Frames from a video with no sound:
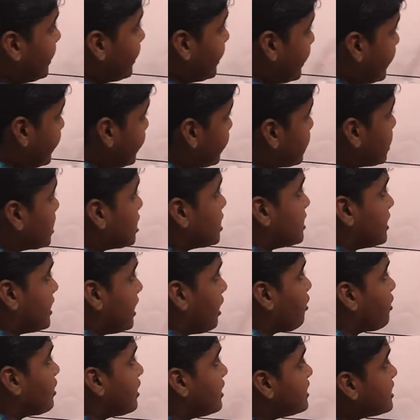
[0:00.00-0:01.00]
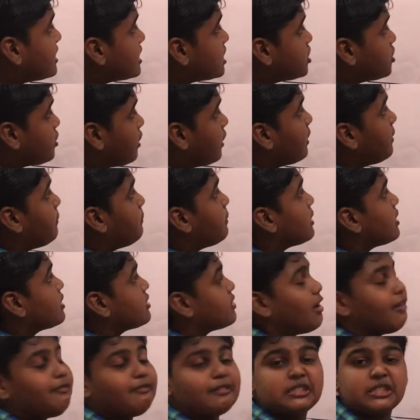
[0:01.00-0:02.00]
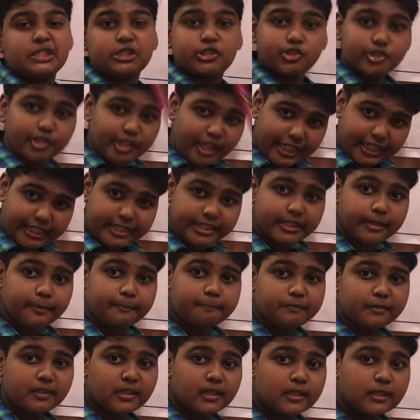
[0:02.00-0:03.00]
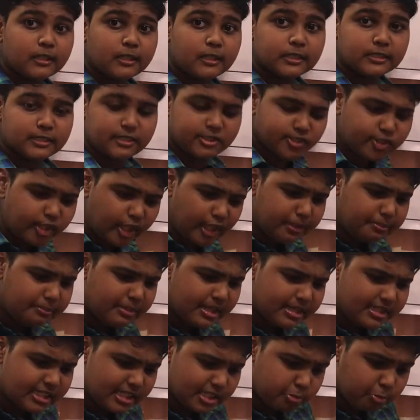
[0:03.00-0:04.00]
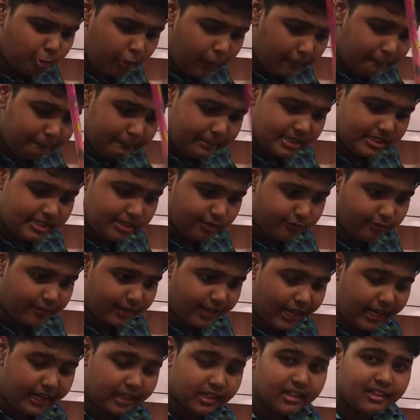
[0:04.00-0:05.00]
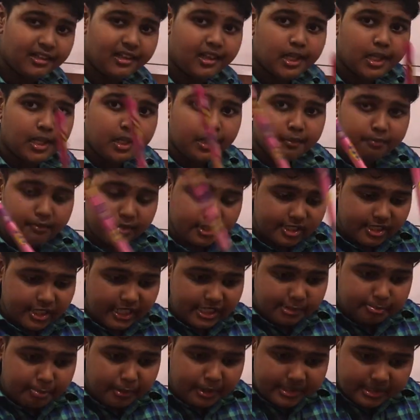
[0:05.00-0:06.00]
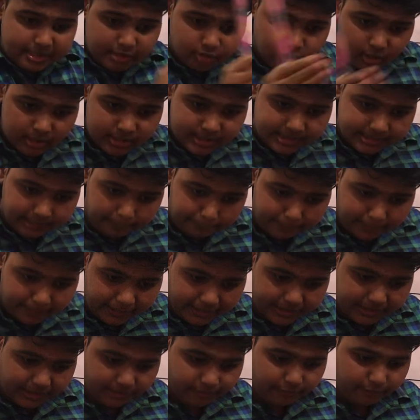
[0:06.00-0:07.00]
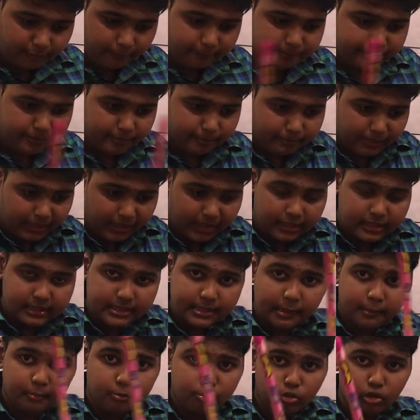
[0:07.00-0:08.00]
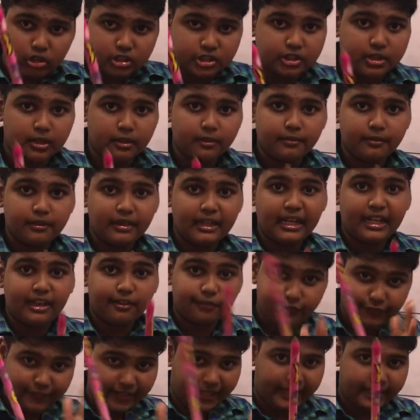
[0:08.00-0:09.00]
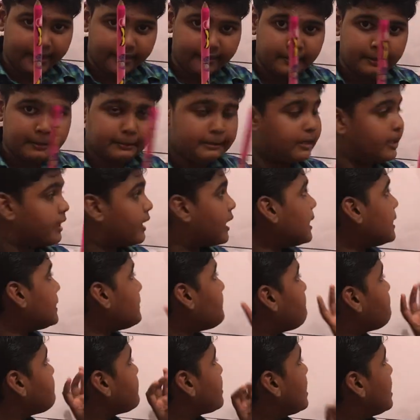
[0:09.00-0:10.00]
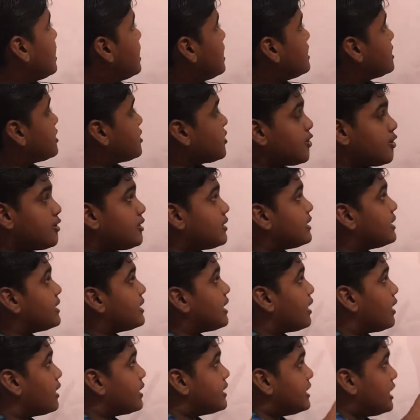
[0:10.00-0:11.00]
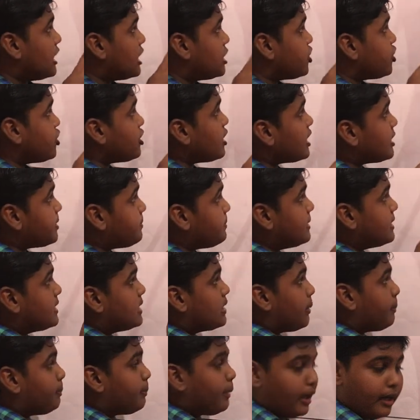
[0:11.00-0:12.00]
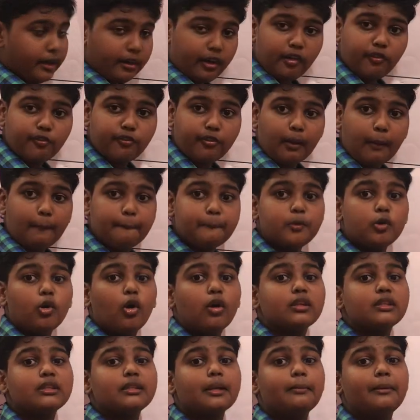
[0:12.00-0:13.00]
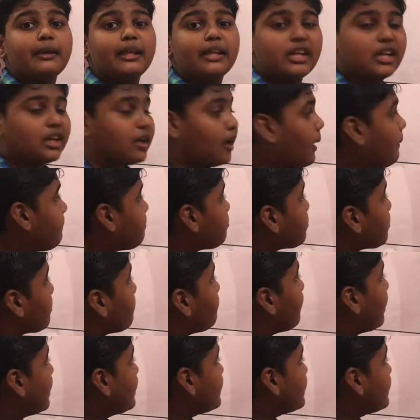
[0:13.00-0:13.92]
interjoined because of a strait. Strait means a small piece of land which has got separated by some water, like flood, right? So the Asia has been separated from North America by